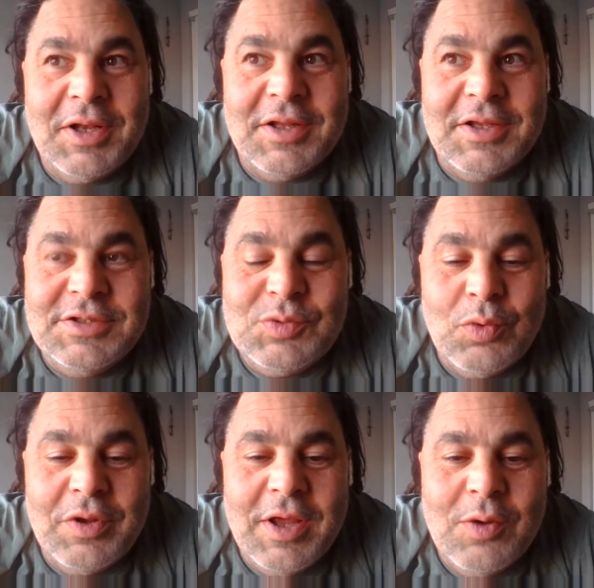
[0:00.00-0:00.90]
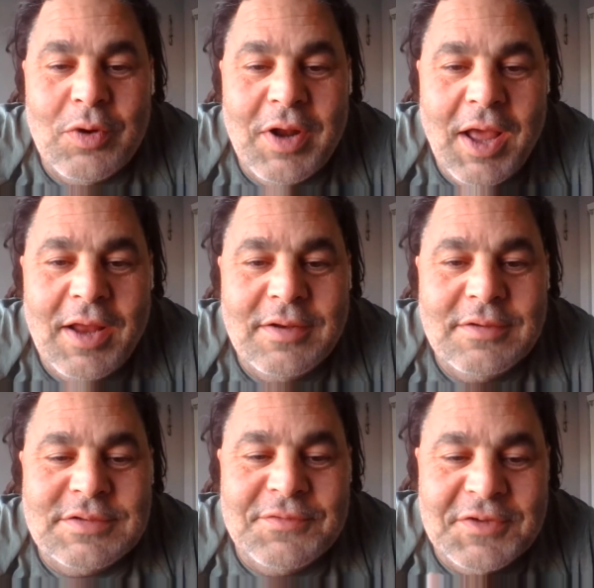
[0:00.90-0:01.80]
Middle East, where they were
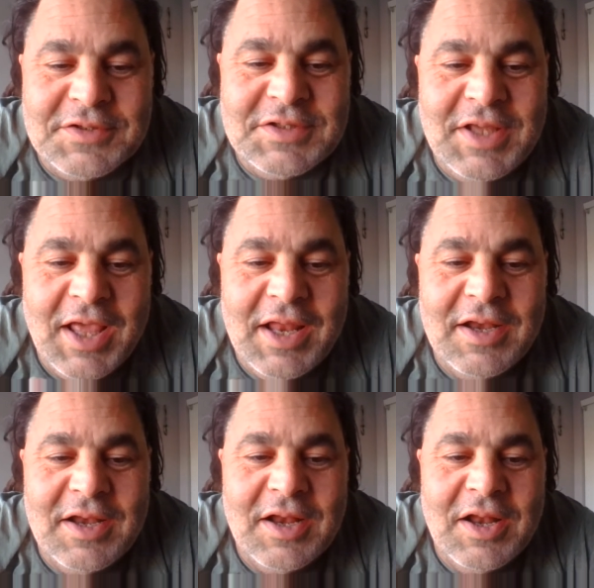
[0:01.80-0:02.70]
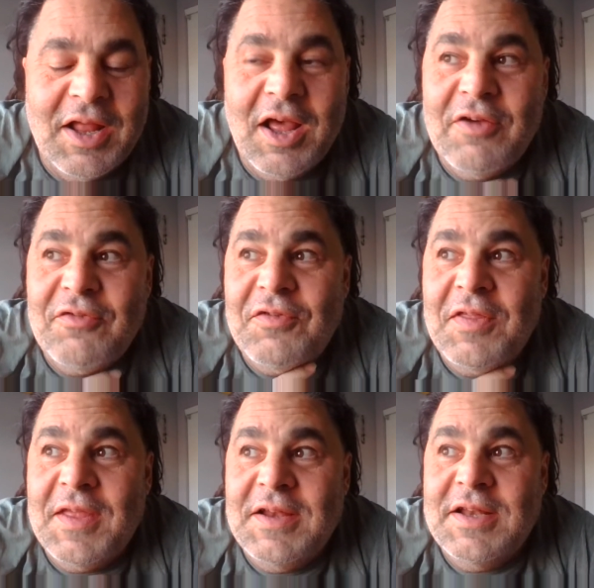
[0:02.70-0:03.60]
not sophisticated
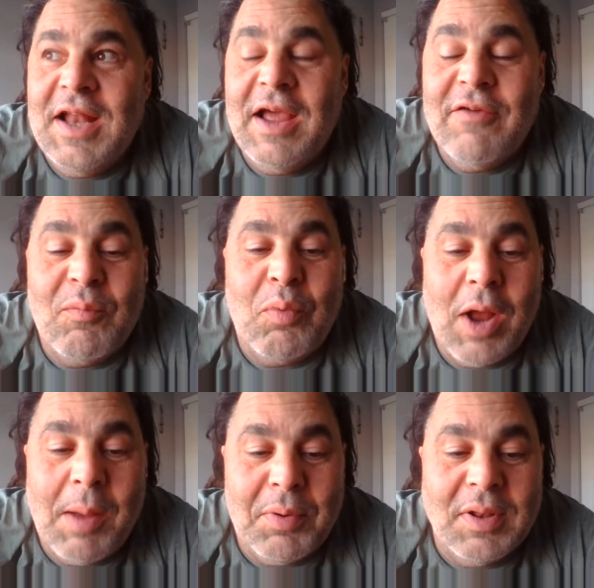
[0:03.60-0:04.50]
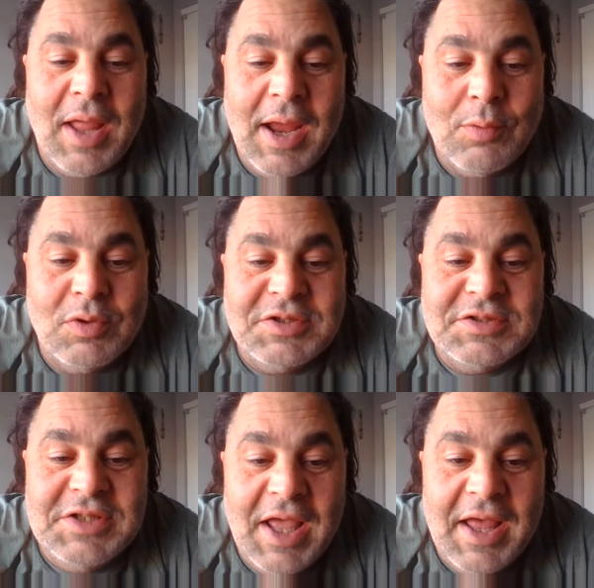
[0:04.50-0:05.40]
enough and they didn't have a proper
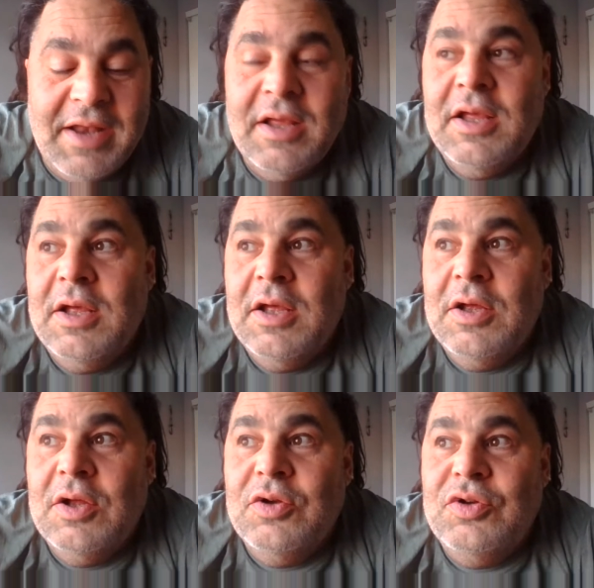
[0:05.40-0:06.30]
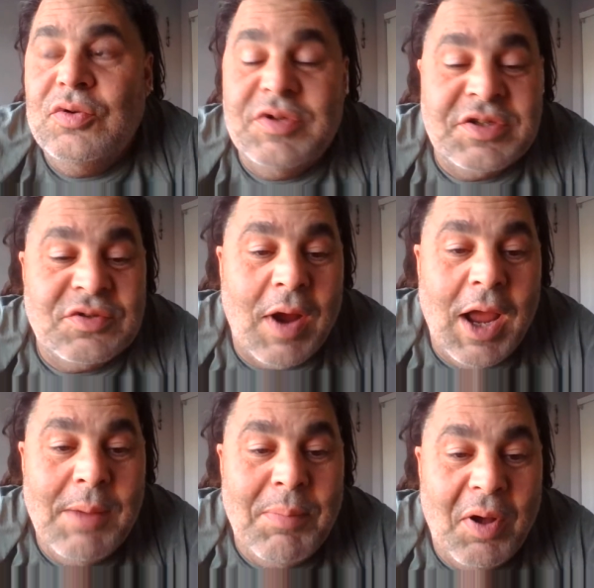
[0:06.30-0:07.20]
language yet to
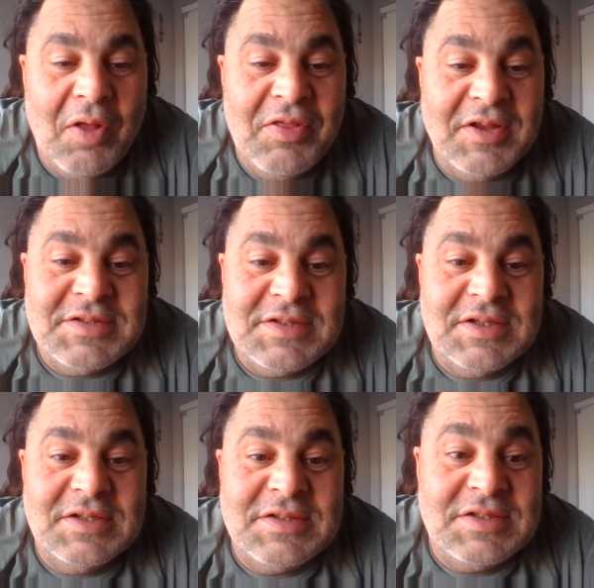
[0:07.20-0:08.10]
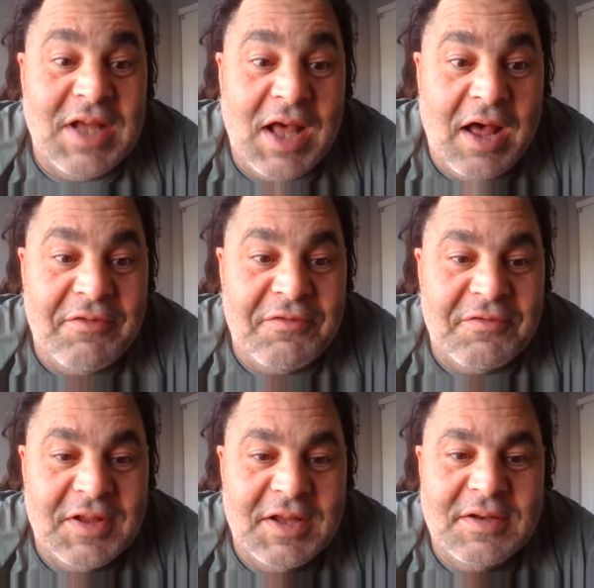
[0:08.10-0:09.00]
describe this
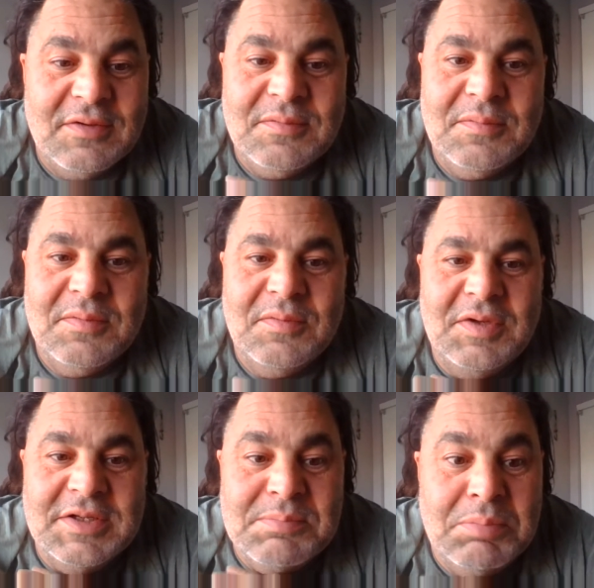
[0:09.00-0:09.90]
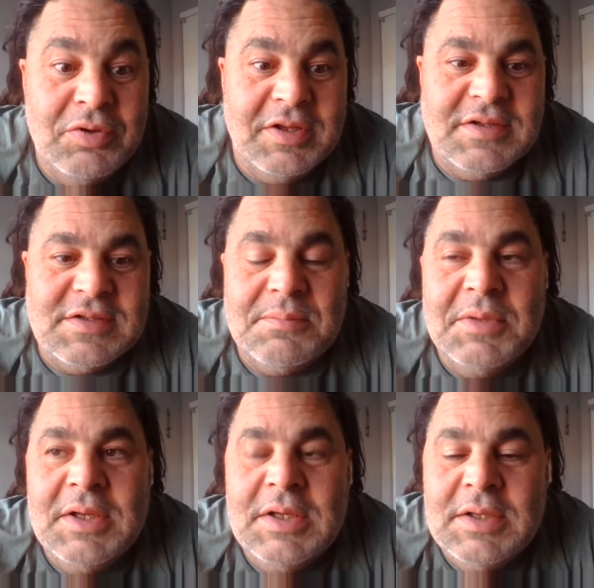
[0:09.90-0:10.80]
stuff that is
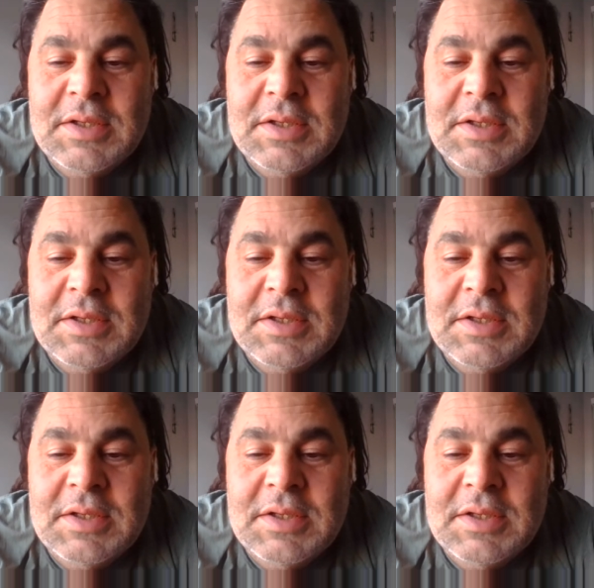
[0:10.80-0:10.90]
Buddhism,